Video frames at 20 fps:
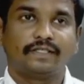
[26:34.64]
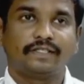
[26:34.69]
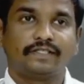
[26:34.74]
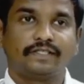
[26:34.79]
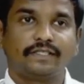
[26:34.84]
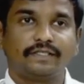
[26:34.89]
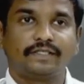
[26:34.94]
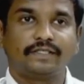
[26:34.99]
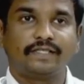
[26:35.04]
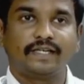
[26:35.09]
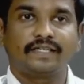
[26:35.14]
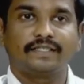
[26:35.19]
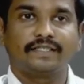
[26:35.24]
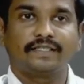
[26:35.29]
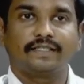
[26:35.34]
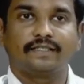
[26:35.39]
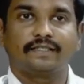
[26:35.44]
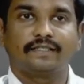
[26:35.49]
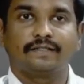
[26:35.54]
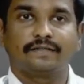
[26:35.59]
this is
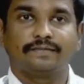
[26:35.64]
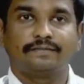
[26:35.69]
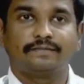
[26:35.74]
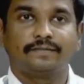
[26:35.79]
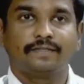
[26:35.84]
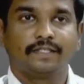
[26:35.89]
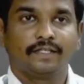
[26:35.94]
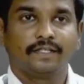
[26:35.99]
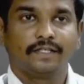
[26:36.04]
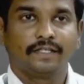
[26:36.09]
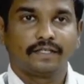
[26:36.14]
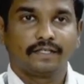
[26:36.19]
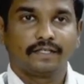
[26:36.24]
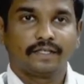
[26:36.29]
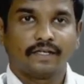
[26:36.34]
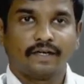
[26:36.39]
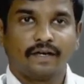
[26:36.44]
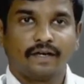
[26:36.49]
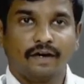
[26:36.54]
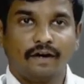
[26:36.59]
take the
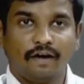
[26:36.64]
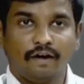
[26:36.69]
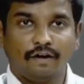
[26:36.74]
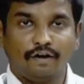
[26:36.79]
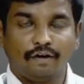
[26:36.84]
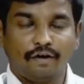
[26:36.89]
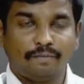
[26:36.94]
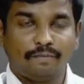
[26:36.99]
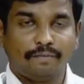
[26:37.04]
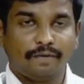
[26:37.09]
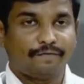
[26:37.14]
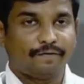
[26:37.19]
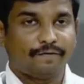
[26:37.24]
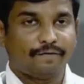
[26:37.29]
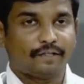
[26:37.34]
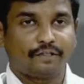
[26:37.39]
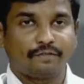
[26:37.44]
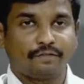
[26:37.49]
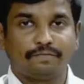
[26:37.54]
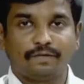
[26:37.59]

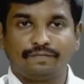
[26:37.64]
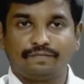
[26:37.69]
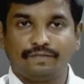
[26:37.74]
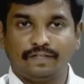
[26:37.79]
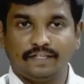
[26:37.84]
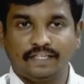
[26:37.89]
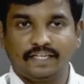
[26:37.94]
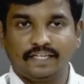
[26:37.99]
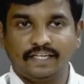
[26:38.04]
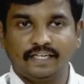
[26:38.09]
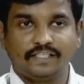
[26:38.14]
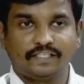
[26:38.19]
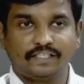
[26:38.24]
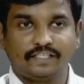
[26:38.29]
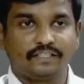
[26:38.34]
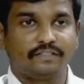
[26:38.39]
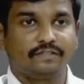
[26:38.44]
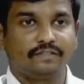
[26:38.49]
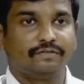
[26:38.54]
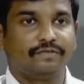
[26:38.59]
buffer to buffer
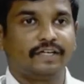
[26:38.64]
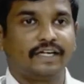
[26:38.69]
connections,